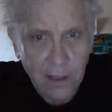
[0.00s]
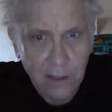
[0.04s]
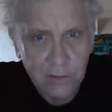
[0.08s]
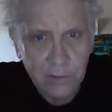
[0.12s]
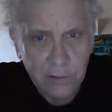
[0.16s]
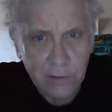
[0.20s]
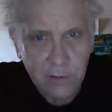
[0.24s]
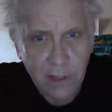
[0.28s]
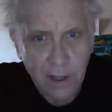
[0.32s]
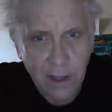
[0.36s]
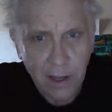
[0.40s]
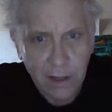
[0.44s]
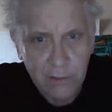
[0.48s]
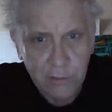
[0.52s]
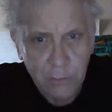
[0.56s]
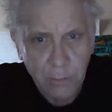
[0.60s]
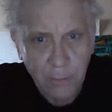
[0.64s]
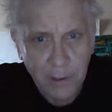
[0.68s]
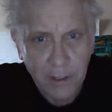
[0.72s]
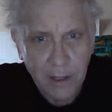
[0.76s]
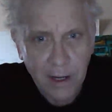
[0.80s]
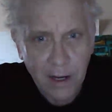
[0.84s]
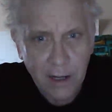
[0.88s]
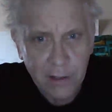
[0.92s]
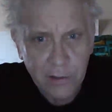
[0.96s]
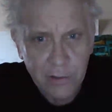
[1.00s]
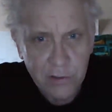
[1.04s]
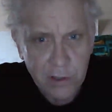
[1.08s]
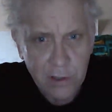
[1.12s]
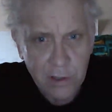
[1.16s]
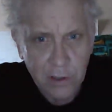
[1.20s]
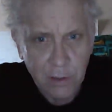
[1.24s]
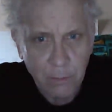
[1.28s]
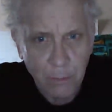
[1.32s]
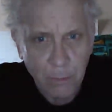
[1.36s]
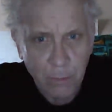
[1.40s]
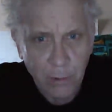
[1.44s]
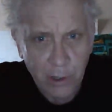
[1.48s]
That's the
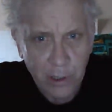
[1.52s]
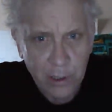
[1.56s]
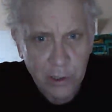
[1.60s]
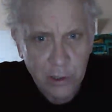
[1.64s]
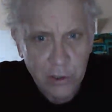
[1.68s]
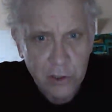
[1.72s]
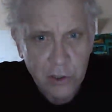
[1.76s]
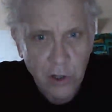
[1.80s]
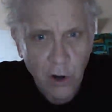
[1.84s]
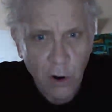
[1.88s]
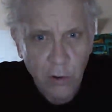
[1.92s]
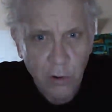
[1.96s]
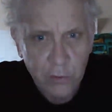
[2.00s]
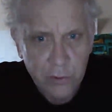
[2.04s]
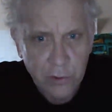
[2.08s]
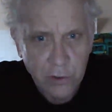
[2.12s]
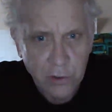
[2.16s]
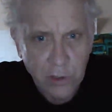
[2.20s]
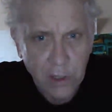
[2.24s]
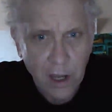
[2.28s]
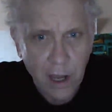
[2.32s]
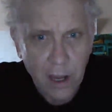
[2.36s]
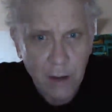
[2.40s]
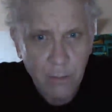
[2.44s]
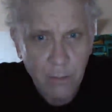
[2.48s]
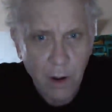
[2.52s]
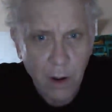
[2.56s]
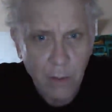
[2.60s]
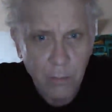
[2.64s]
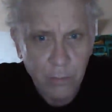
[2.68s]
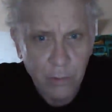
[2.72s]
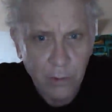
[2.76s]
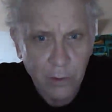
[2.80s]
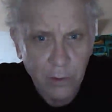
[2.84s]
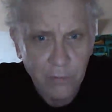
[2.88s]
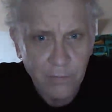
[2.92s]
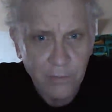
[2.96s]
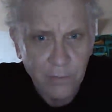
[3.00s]
explanation the British culture came up
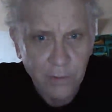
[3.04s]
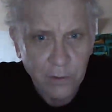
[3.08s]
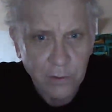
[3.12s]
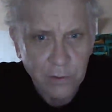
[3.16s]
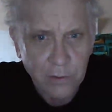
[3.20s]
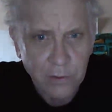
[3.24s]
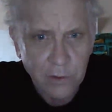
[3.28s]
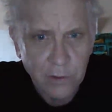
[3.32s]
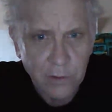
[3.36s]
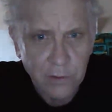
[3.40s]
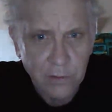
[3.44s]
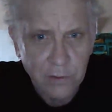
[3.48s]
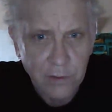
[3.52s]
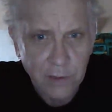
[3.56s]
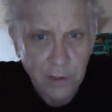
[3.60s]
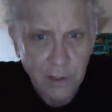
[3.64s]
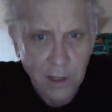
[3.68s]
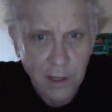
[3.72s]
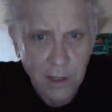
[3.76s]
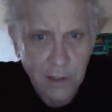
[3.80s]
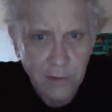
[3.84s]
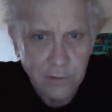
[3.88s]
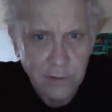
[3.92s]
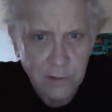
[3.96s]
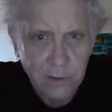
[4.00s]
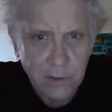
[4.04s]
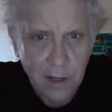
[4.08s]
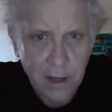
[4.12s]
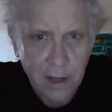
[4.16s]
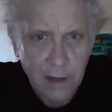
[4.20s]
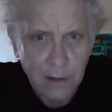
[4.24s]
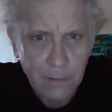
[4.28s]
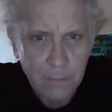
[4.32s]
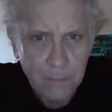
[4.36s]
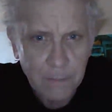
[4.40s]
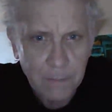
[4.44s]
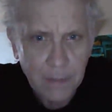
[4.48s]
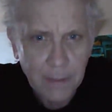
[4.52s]
with for excusing the AIDS attack.
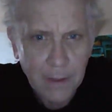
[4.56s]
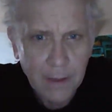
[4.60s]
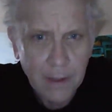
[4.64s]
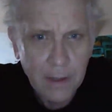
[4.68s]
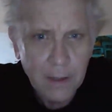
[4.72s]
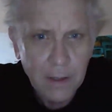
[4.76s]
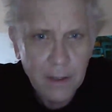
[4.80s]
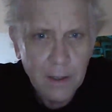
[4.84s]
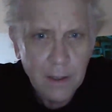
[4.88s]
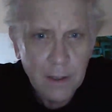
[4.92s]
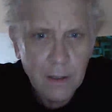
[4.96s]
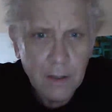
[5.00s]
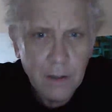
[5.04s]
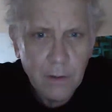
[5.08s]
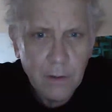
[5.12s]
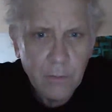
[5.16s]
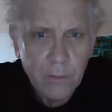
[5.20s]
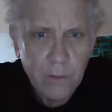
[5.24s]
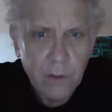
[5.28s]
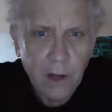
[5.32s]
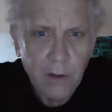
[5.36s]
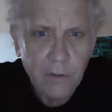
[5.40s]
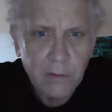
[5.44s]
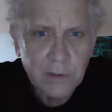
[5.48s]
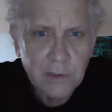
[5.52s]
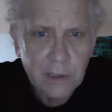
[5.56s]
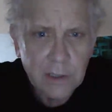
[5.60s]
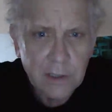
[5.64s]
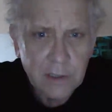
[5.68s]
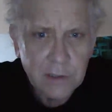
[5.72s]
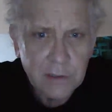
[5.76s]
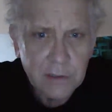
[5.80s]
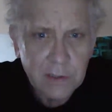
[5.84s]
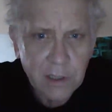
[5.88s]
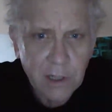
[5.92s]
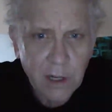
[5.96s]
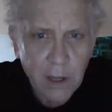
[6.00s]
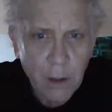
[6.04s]
When I was in the
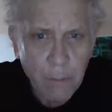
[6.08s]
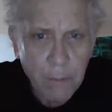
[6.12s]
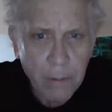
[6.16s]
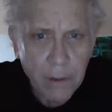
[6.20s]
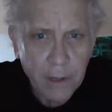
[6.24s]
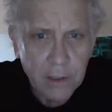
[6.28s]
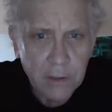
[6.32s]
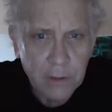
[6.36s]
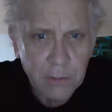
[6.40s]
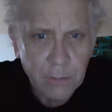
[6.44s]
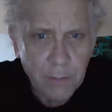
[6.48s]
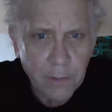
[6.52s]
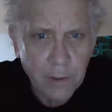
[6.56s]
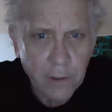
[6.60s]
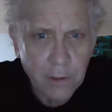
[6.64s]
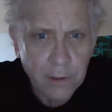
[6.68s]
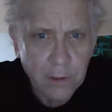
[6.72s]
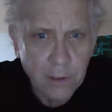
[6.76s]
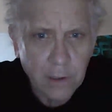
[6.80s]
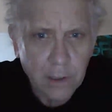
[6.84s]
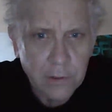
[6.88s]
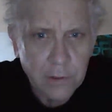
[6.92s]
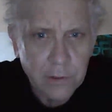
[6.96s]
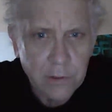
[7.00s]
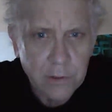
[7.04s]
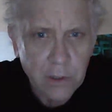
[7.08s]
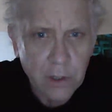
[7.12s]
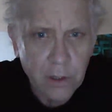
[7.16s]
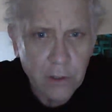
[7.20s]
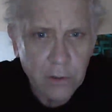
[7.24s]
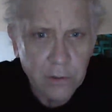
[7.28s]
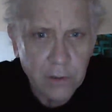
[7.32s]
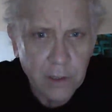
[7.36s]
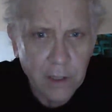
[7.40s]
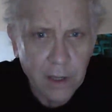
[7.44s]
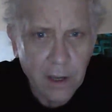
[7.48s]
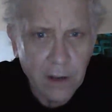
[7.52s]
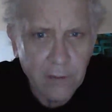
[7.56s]
city of Pittsburgh and I
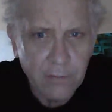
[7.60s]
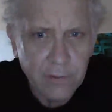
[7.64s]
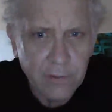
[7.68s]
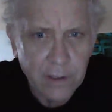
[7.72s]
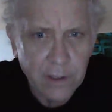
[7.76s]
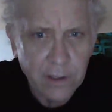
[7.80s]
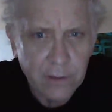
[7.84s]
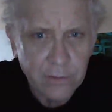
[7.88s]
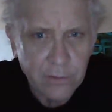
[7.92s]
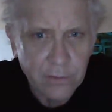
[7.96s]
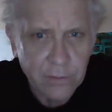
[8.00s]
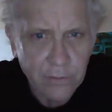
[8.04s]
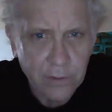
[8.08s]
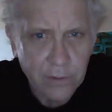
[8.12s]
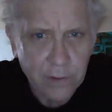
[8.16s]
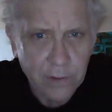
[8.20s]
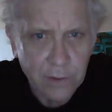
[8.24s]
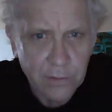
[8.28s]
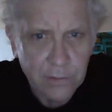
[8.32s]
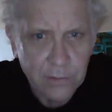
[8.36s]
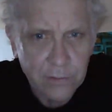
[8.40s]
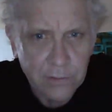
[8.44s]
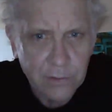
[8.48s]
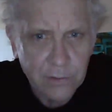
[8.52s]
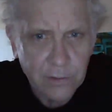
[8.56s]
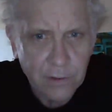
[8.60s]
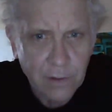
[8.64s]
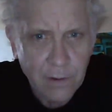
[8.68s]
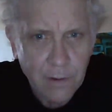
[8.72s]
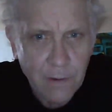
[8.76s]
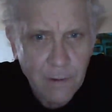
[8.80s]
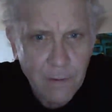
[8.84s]
showed the evidence for this,